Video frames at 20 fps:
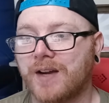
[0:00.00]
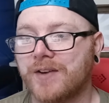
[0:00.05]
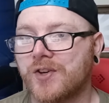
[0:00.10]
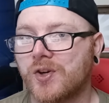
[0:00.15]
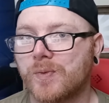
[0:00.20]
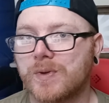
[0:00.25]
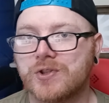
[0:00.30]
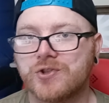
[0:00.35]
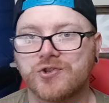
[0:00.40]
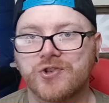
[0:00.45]
I
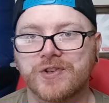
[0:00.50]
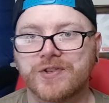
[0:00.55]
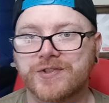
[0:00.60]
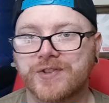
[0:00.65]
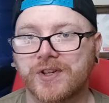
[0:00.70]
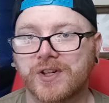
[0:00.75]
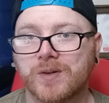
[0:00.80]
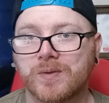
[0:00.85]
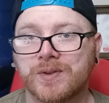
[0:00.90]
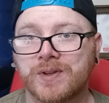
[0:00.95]
know we just
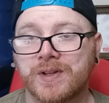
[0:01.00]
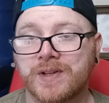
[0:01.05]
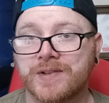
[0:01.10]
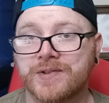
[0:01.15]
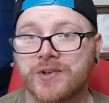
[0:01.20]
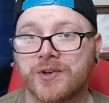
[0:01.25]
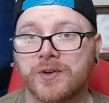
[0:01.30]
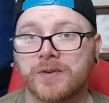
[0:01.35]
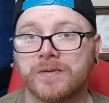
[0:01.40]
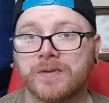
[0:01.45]
started with
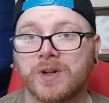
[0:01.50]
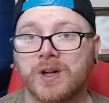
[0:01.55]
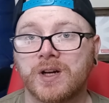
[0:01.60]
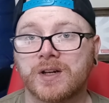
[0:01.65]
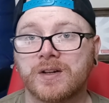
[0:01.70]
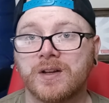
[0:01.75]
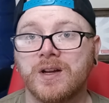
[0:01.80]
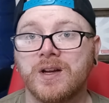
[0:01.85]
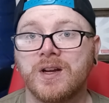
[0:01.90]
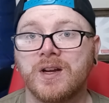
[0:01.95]
this whole
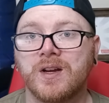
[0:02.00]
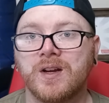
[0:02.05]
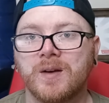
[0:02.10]
vlog,